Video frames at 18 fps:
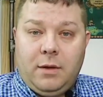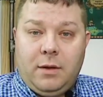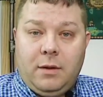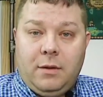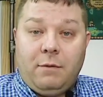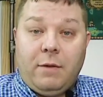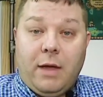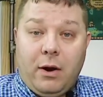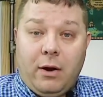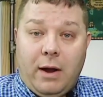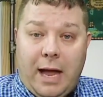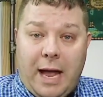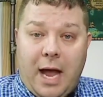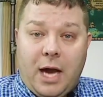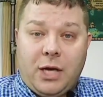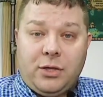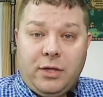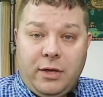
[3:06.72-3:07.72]
they are
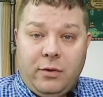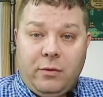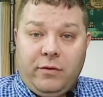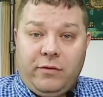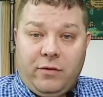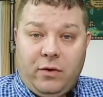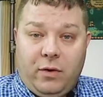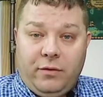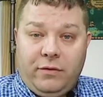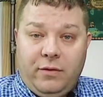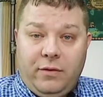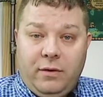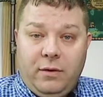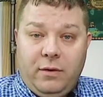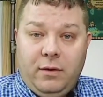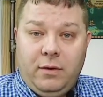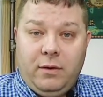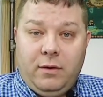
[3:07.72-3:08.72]
actually the result
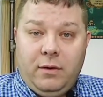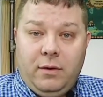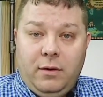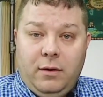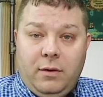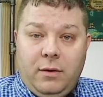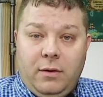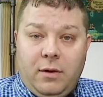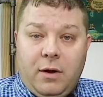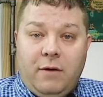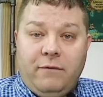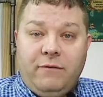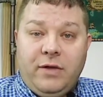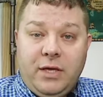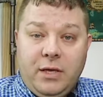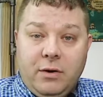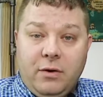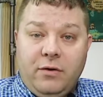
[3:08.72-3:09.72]
of
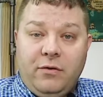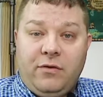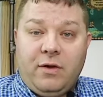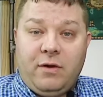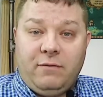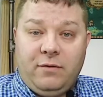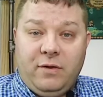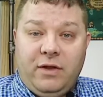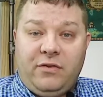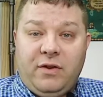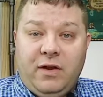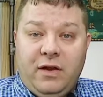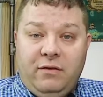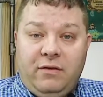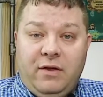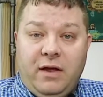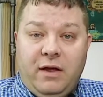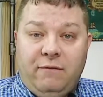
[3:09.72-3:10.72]
years of
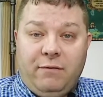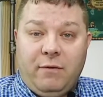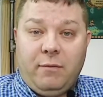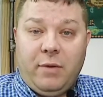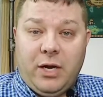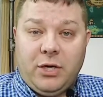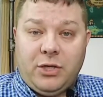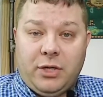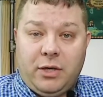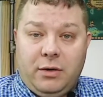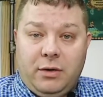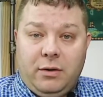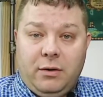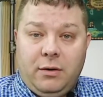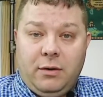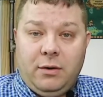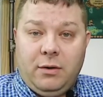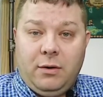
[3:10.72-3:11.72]
listening to information
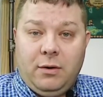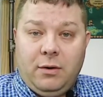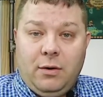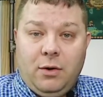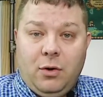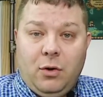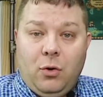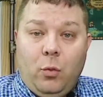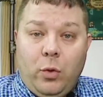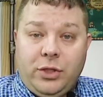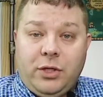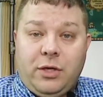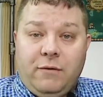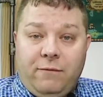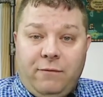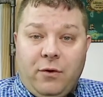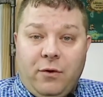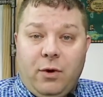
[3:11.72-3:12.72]
which
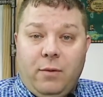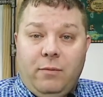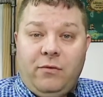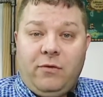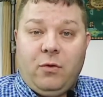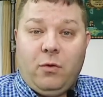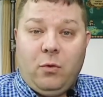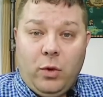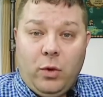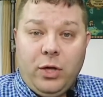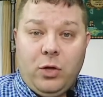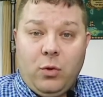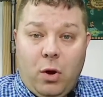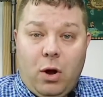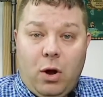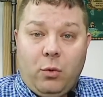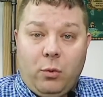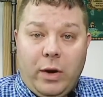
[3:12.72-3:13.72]
confirms what you
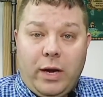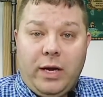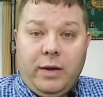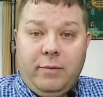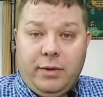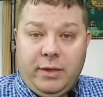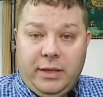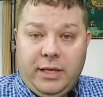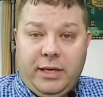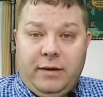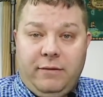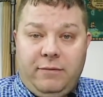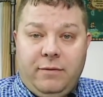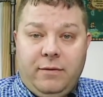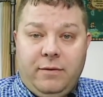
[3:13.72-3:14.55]
already believe,